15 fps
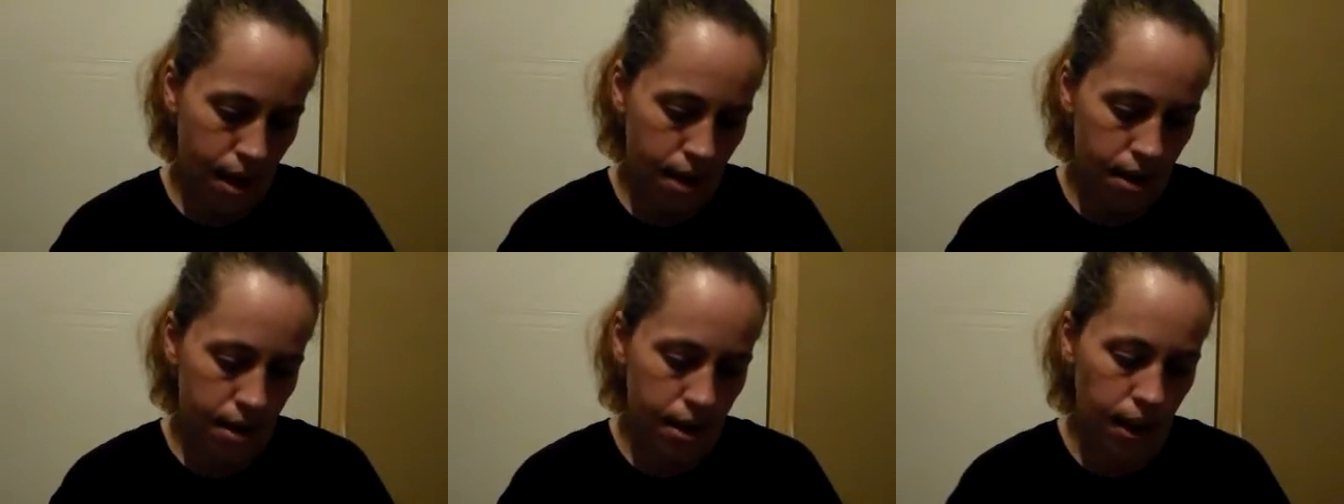
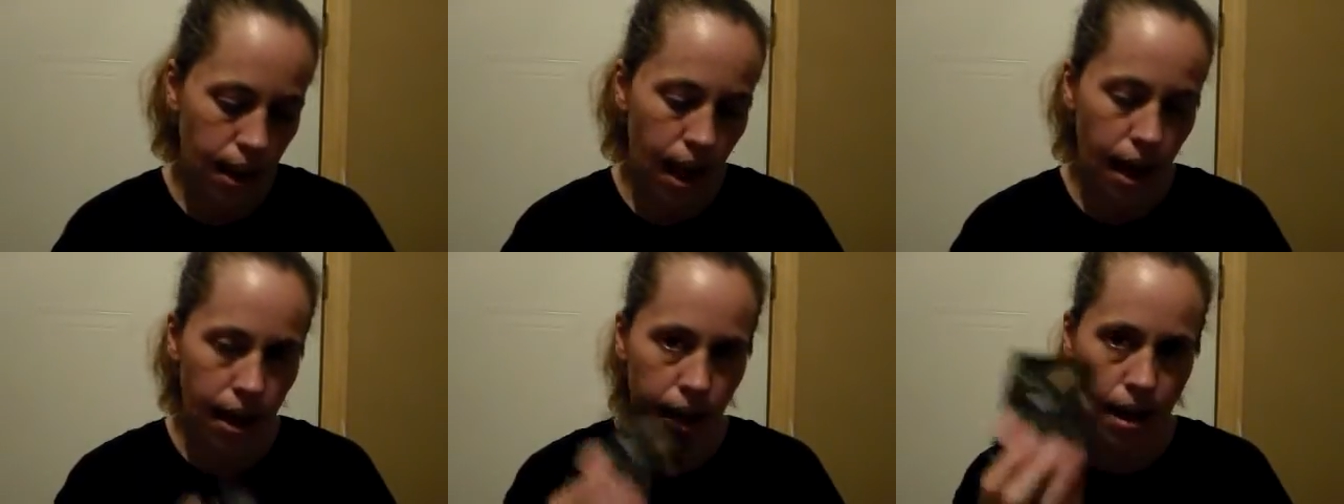and
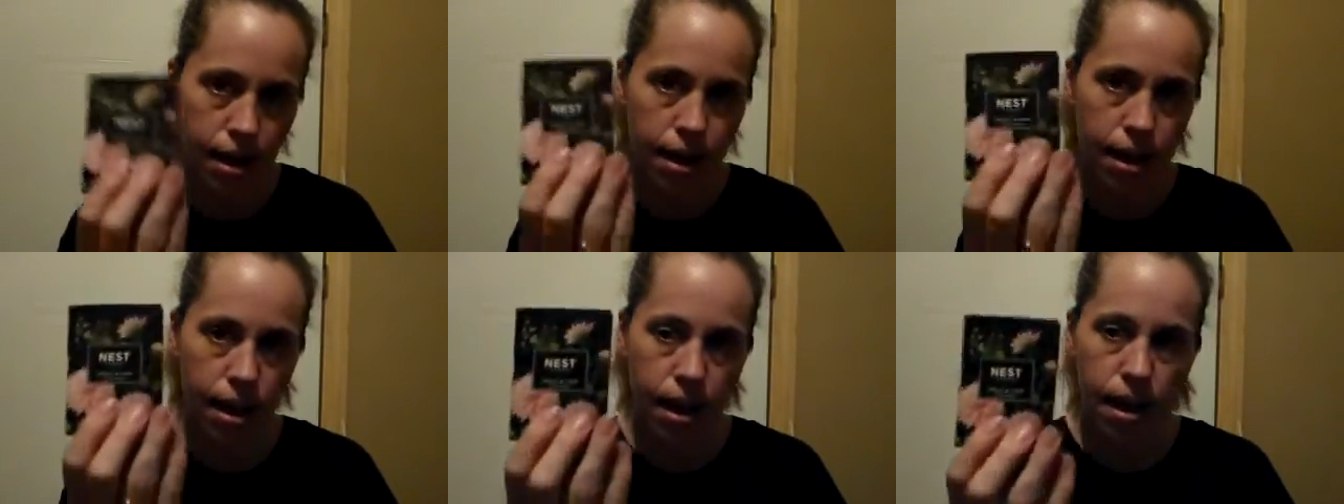
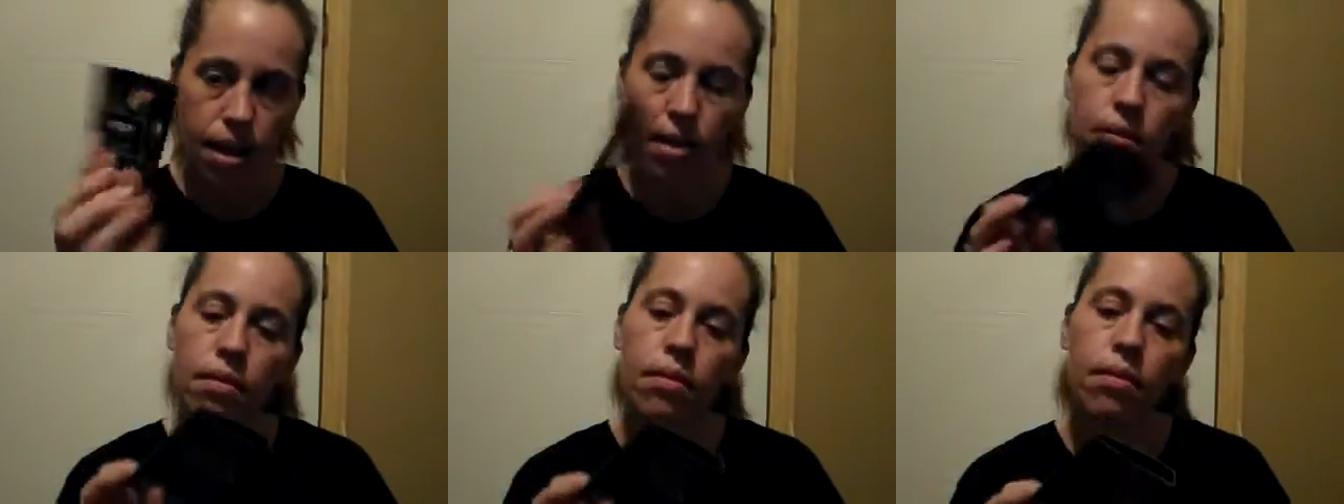Dahlia,
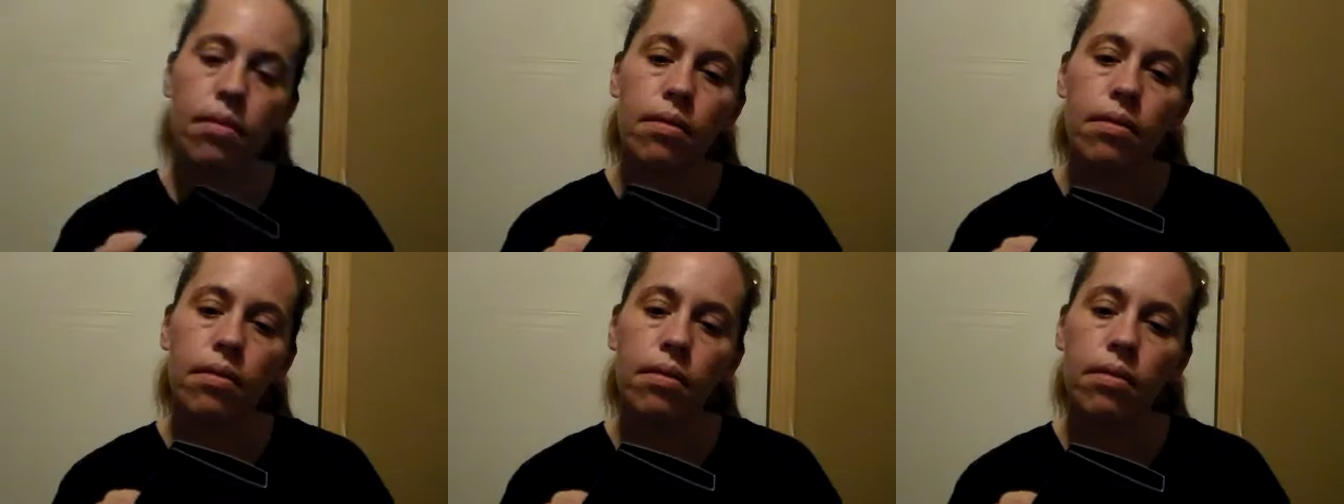
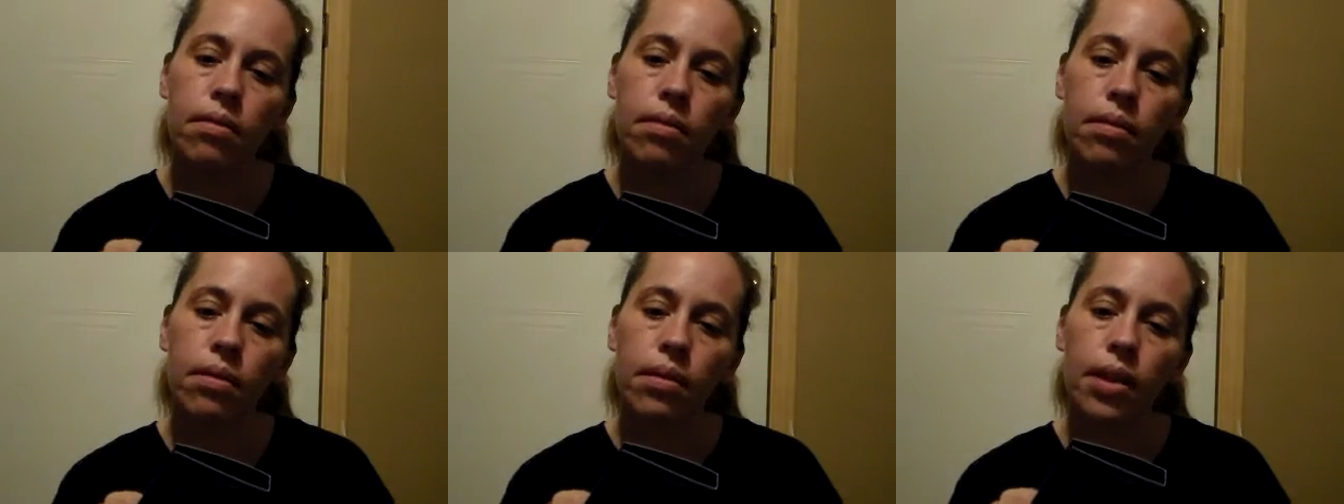
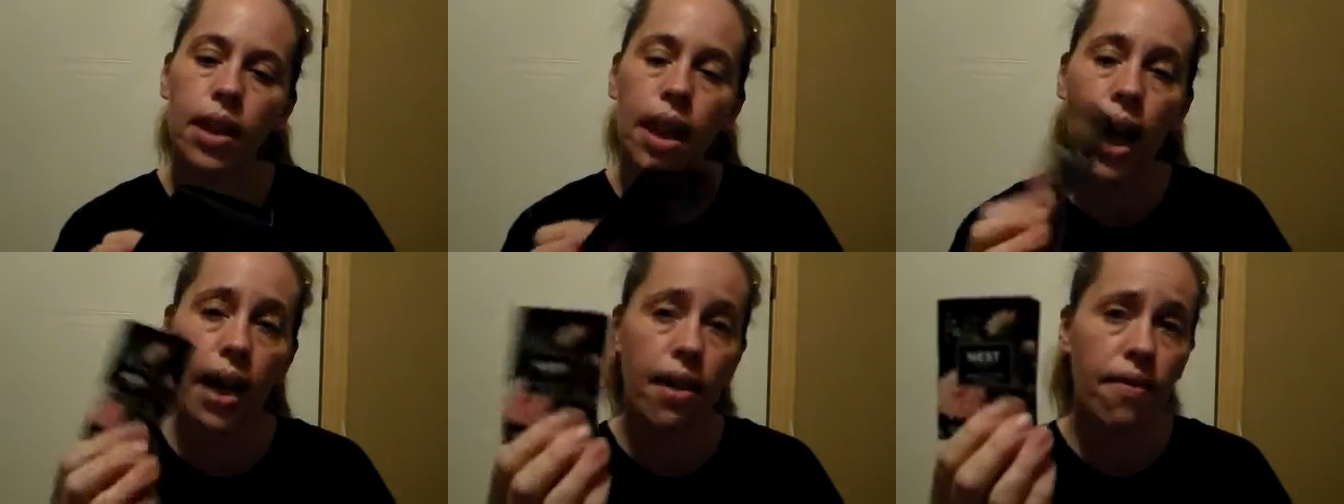
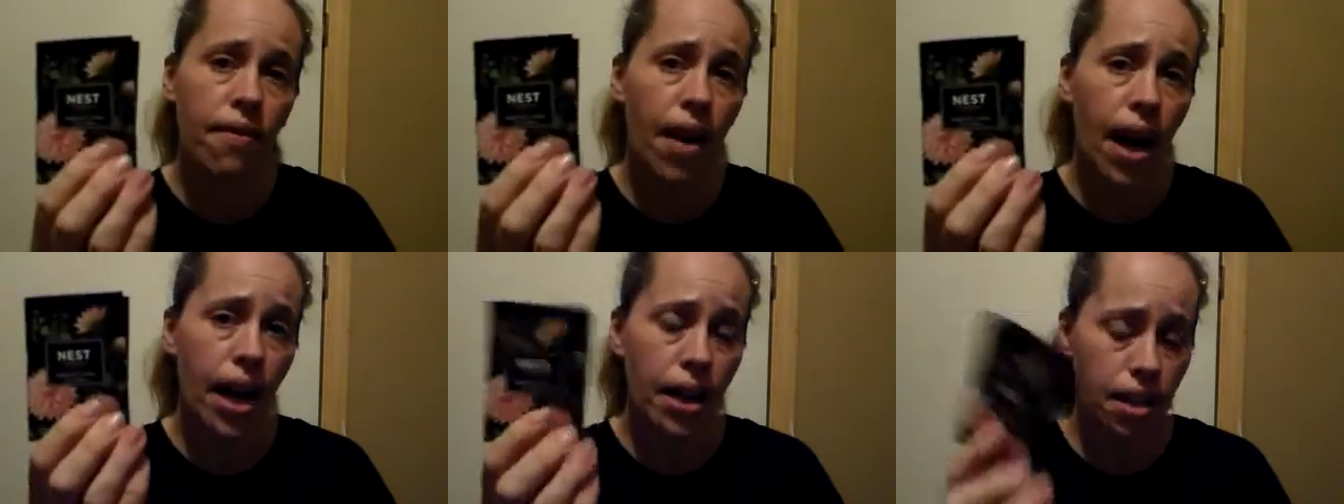
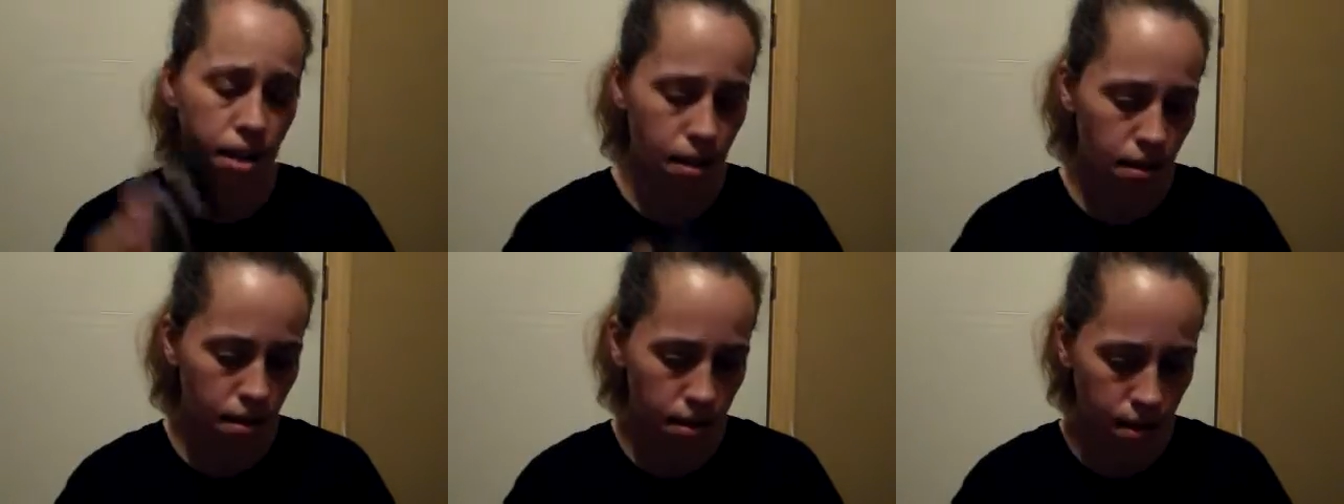Dahlia and
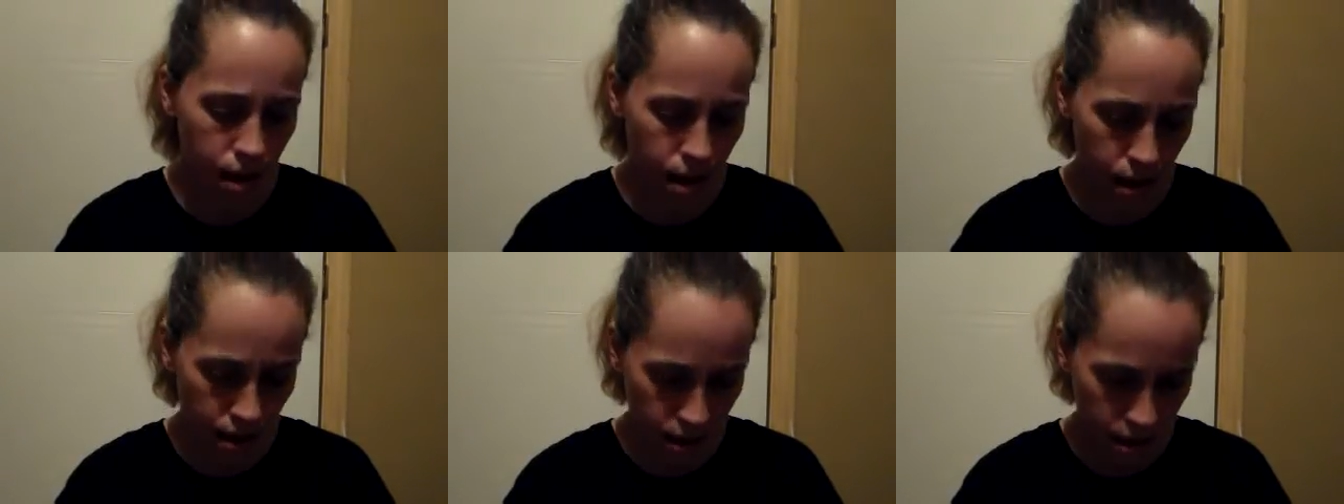Vines, it
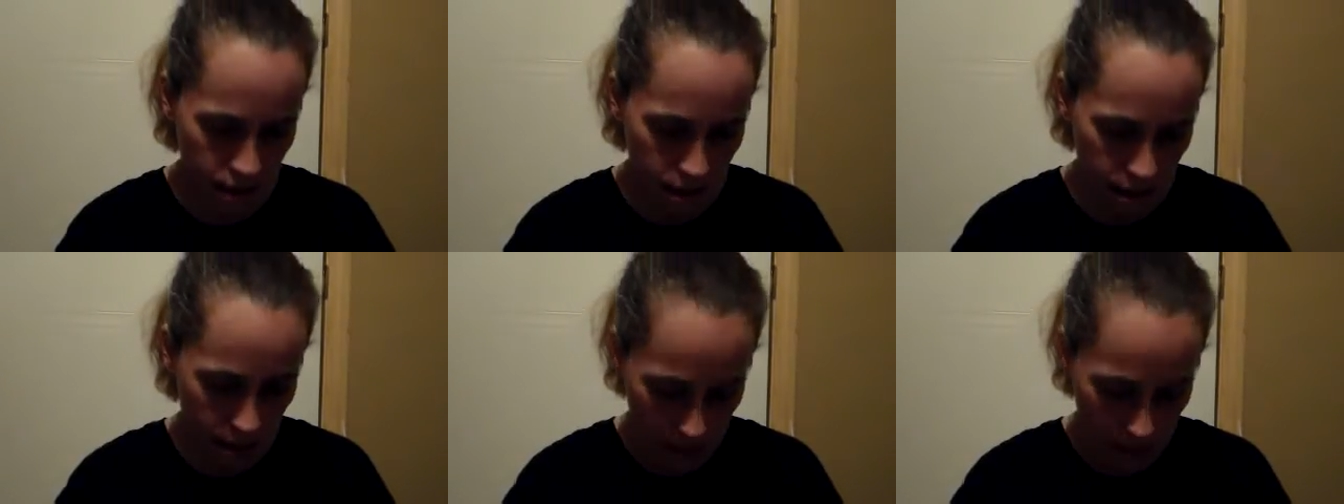looks like.